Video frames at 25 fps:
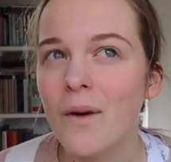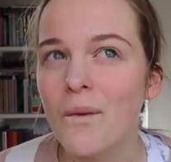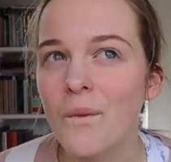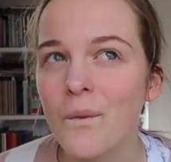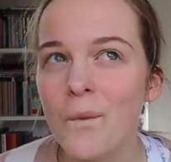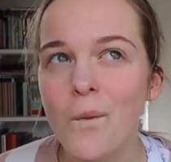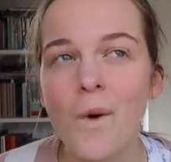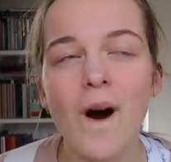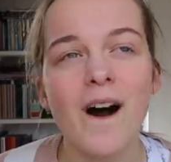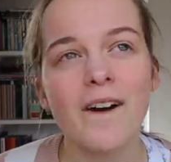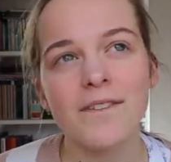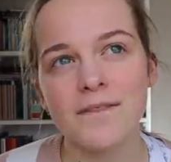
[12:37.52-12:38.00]

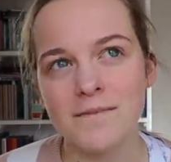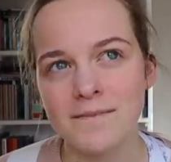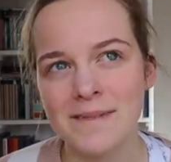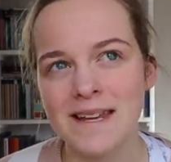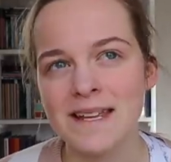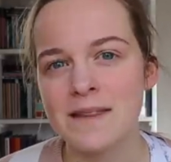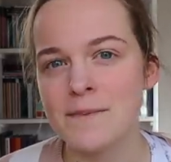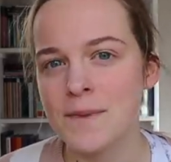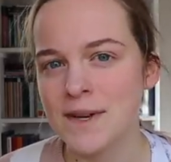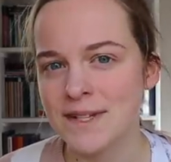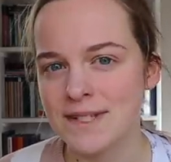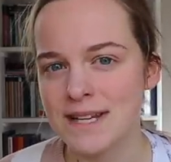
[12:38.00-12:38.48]
were for
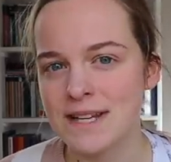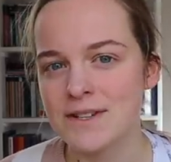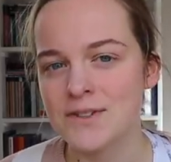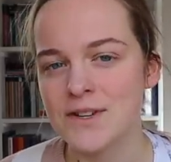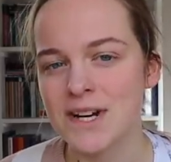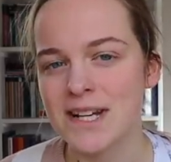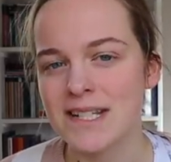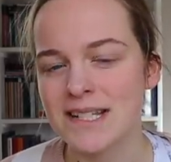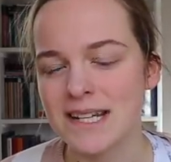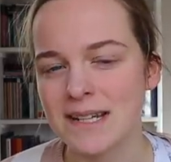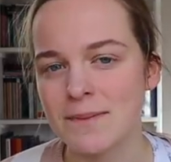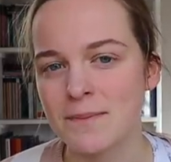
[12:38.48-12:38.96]
me the most
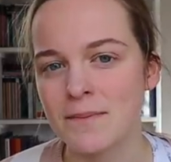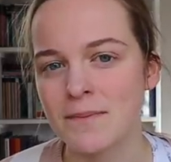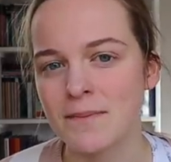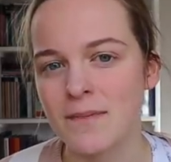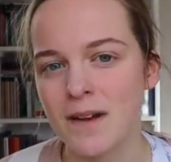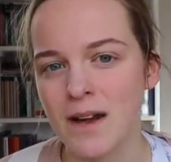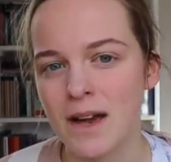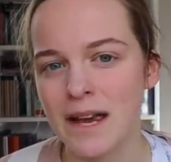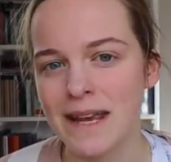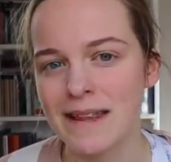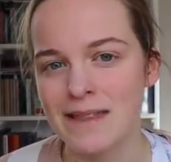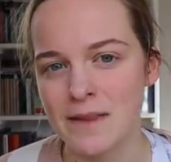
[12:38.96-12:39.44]
interesting
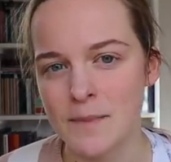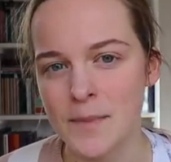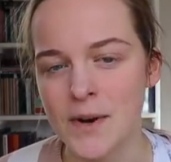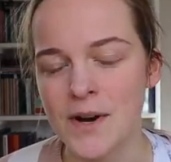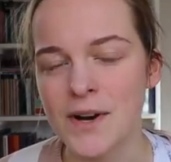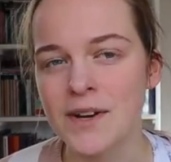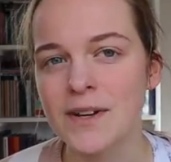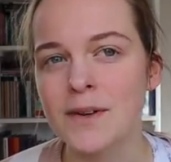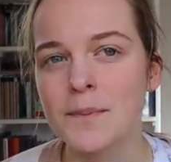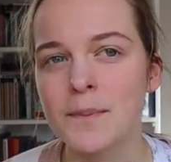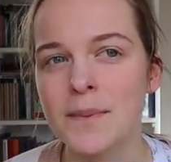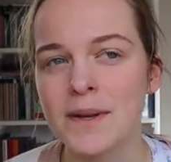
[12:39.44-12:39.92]
in the
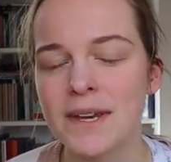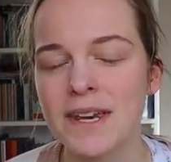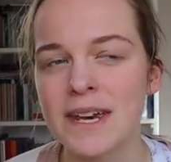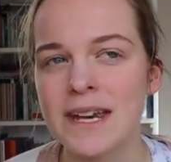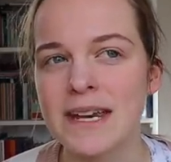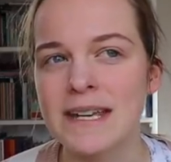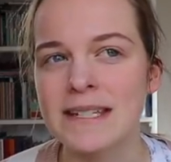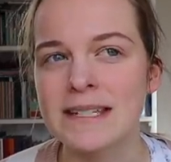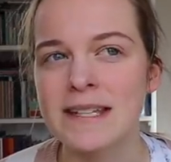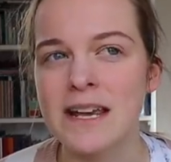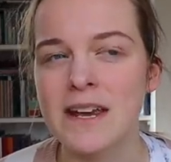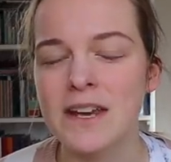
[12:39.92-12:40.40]
book,
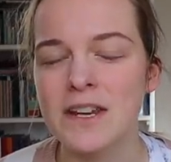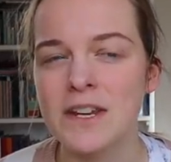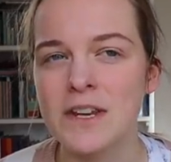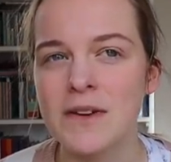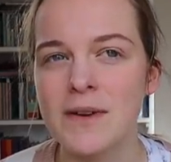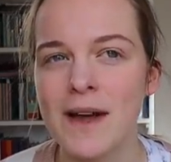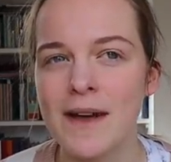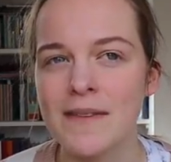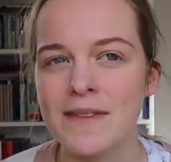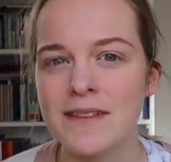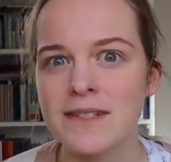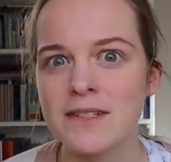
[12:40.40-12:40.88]
because you
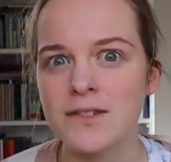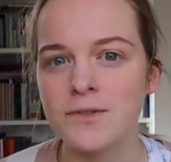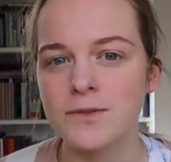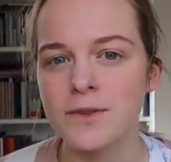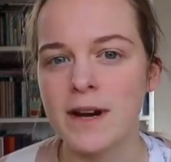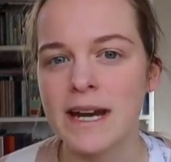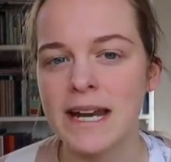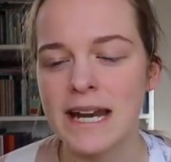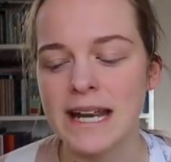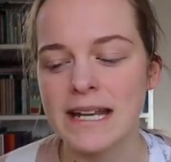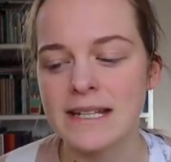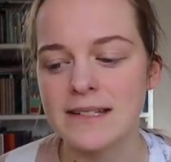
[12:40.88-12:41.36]
get this
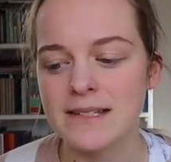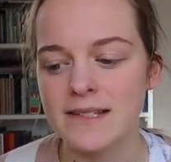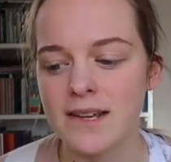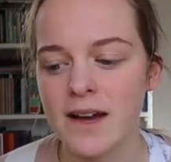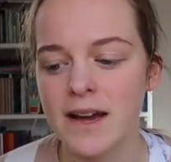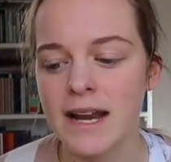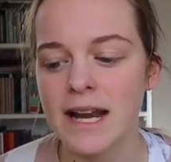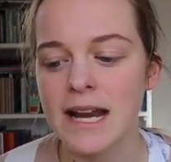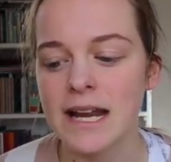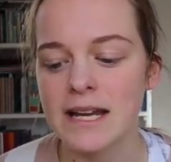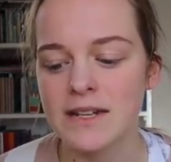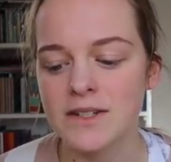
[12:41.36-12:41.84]
great
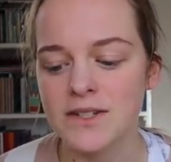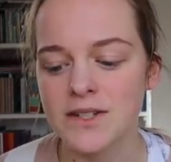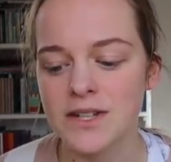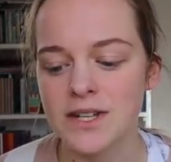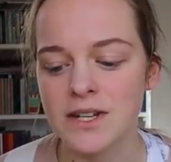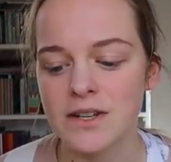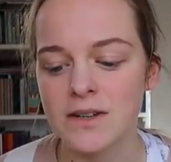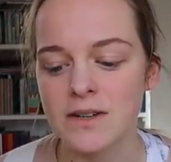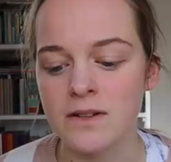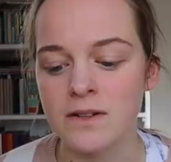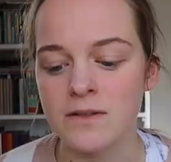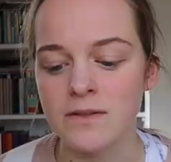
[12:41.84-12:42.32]
insight
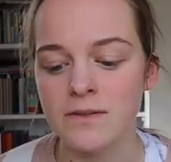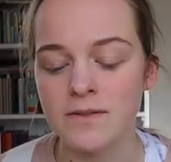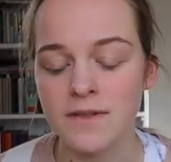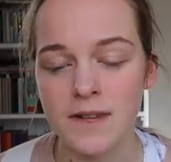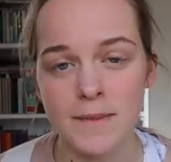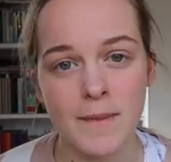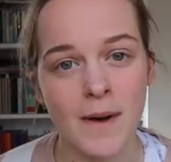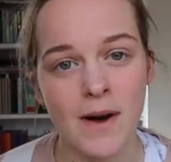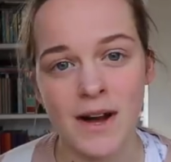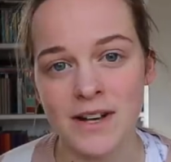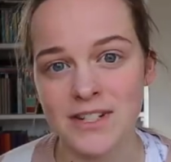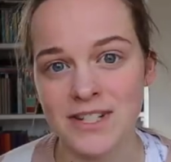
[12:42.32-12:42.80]
into
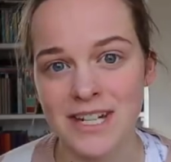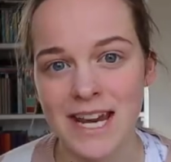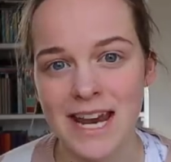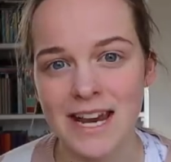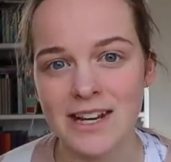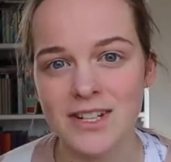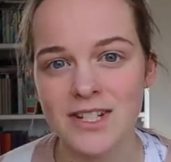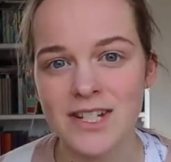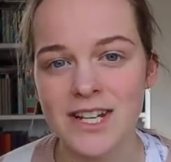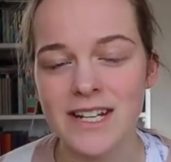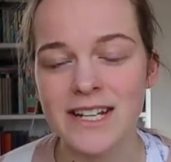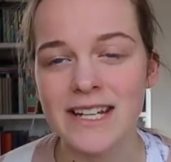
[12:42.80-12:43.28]
female
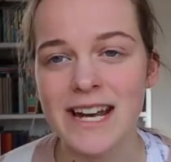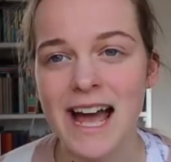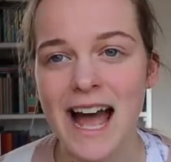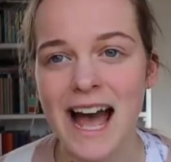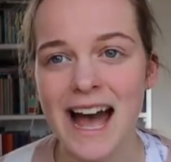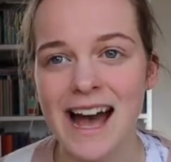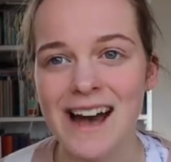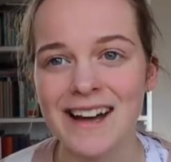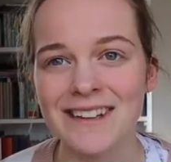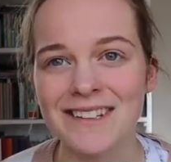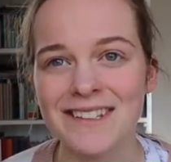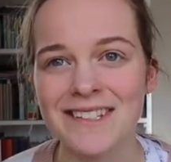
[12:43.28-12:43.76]
education
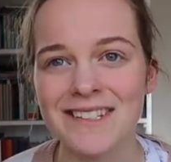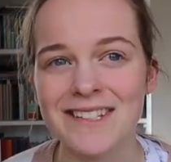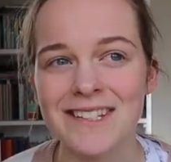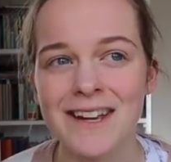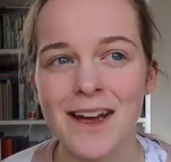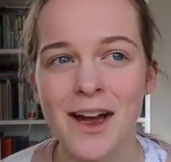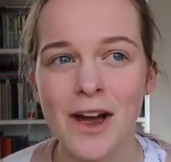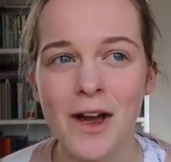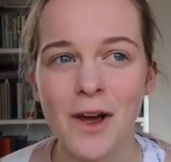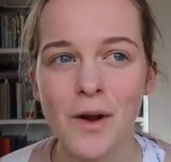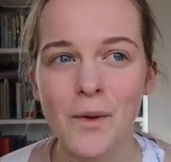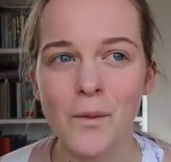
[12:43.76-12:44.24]
and
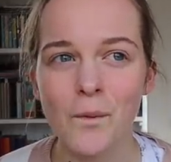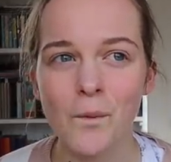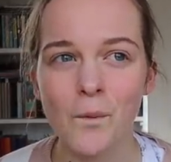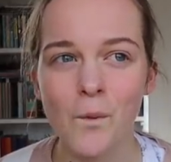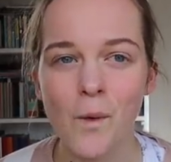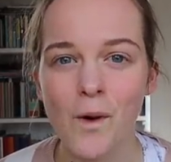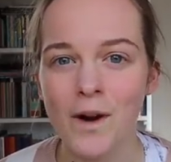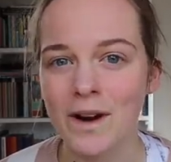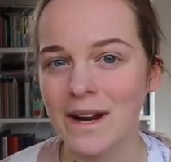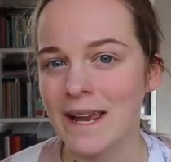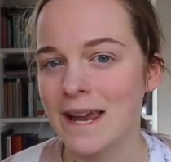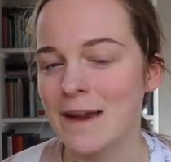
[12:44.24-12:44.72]

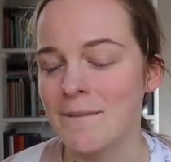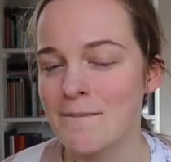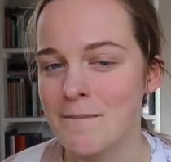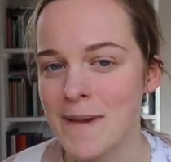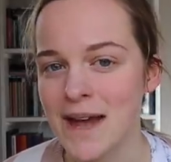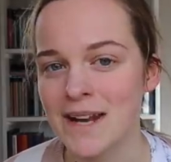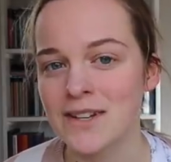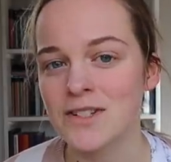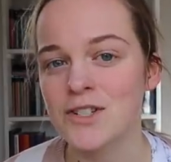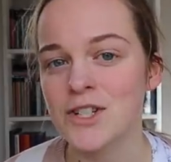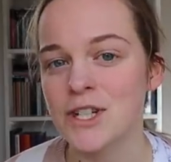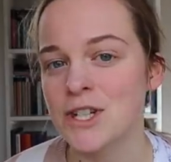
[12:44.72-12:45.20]
what it
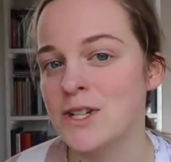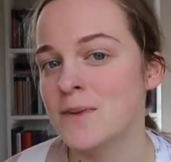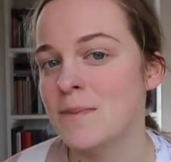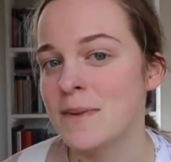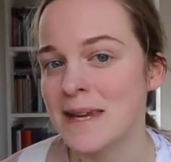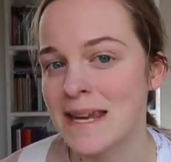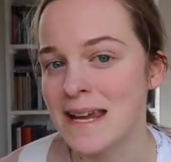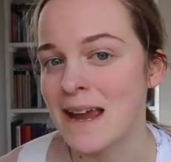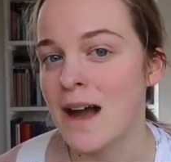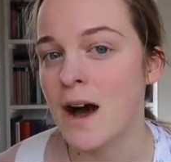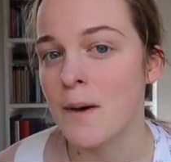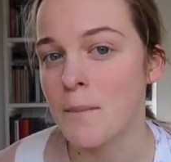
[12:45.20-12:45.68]
meant to
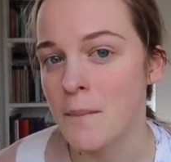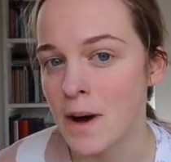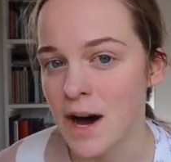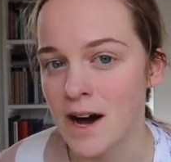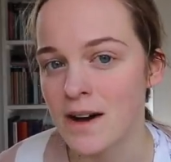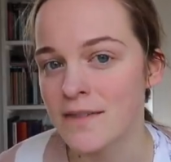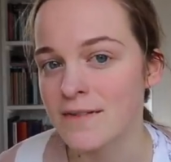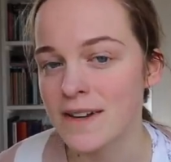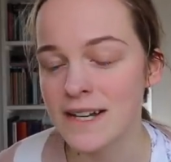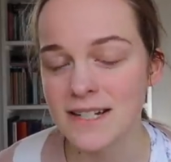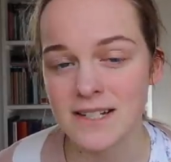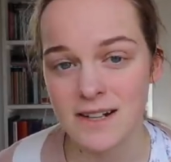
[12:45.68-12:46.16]
be a
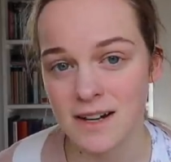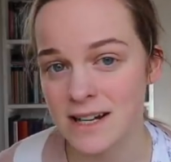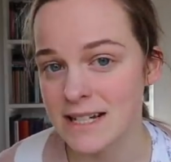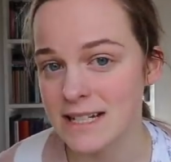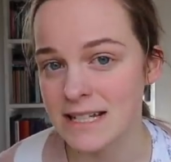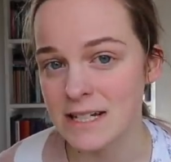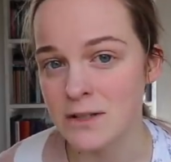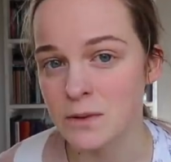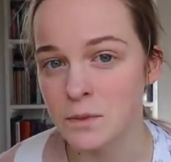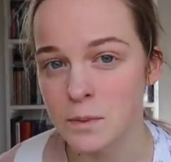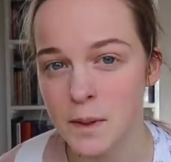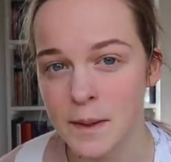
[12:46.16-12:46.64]
perfect
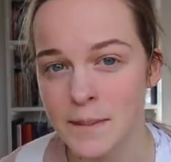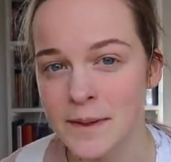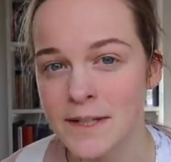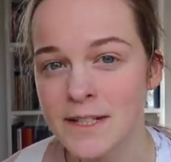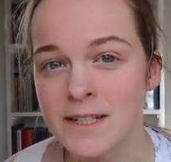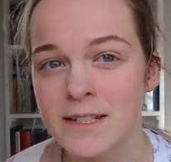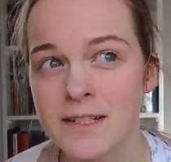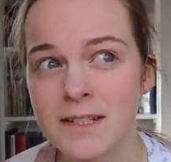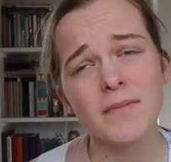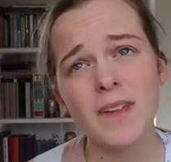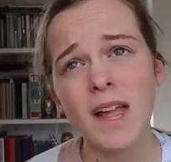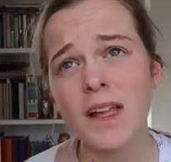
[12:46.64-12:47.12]
ideal
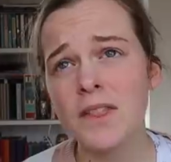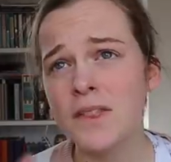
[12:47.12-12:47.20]
woman.